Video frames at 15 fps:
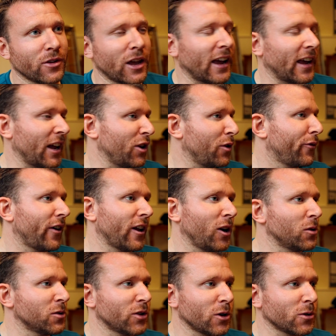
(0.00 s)
Again, you find
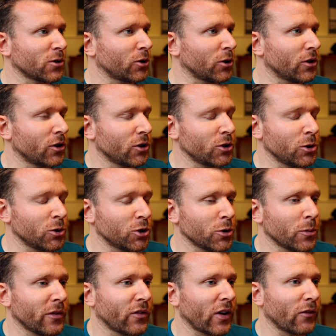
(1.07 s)
loads of those on YouTube
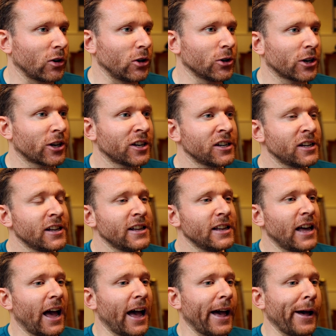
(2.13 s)
if you have a look.
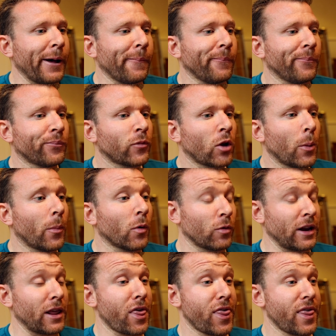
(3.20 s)
But
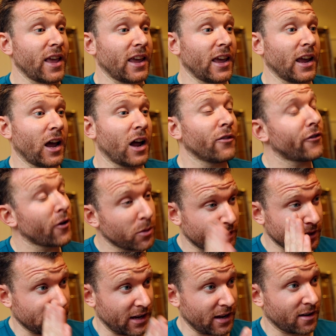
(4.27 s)
really thinking and
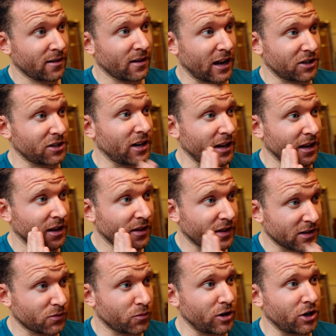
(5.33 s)
focusing, actually.
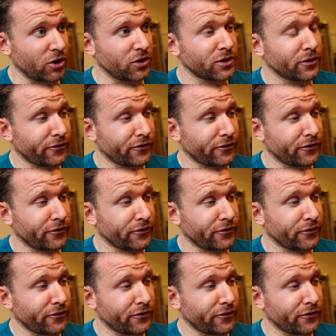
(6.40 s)
It's really good to